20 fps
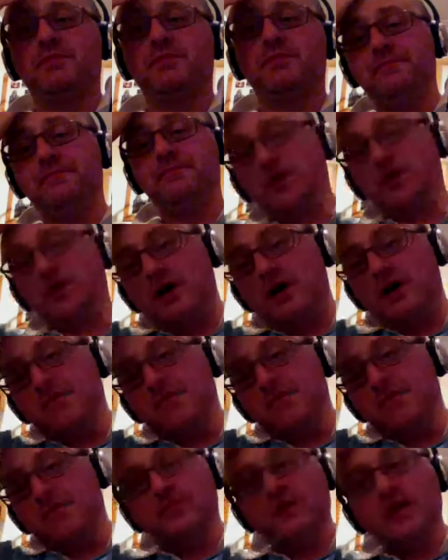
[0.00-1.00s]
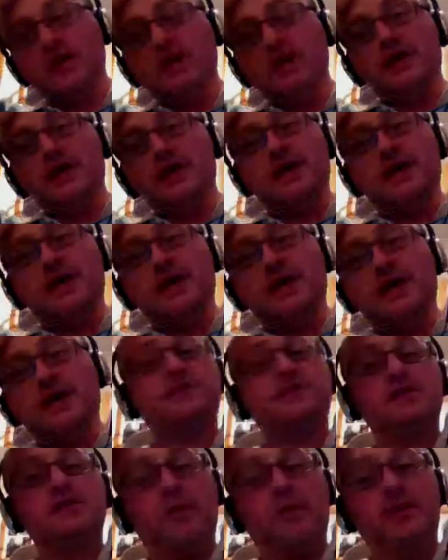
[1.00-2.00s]
Yes, there'll be
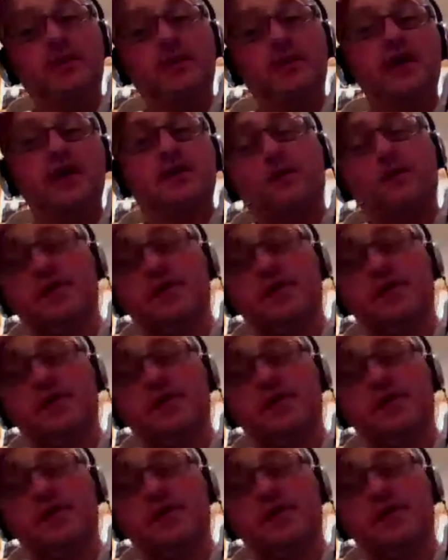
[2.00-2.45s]
the